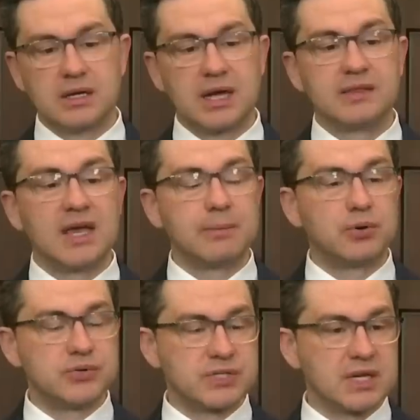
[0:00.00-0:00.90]
doesn't make
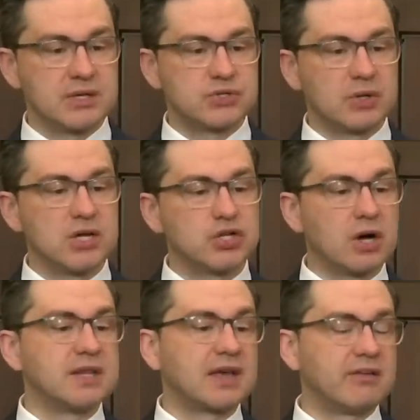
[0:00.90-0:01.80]
any sense to
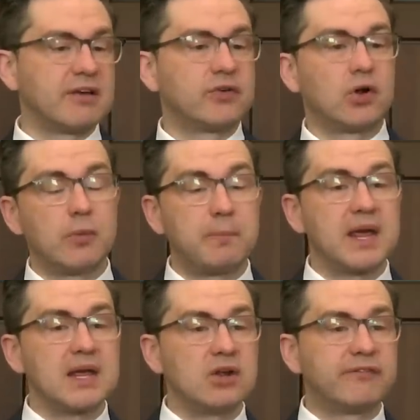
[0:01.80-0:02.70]
continue to tax
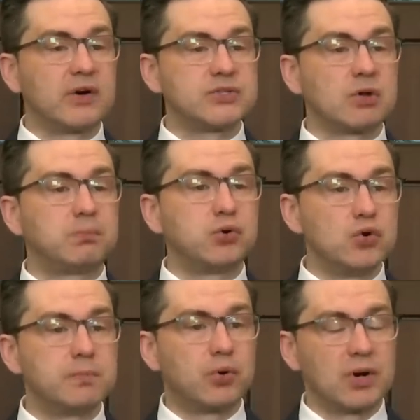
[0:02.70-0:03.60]
people working
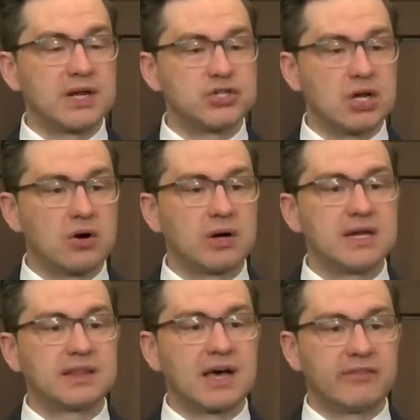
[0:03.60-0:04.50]
hard.
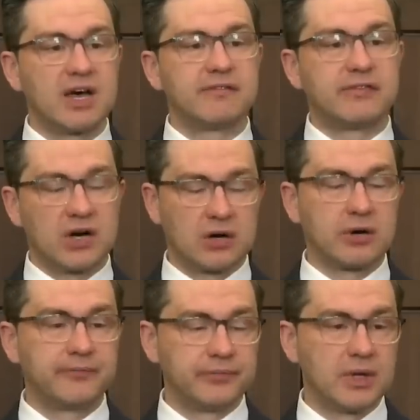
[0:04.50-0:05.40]
The country
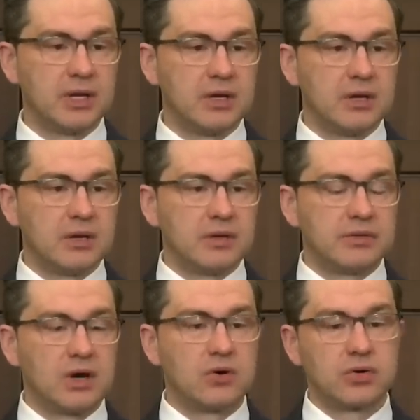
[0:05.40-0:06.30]
is no longer
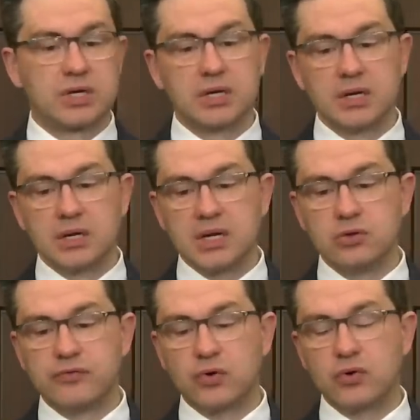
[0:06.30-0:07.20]
working for
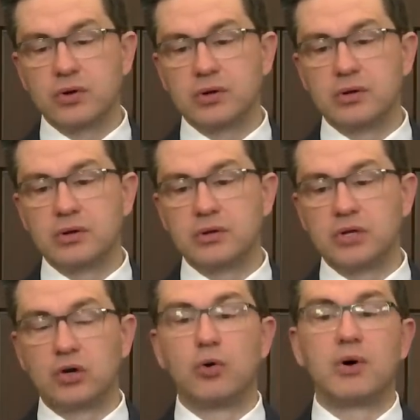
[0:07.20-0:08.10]
people who are working hard.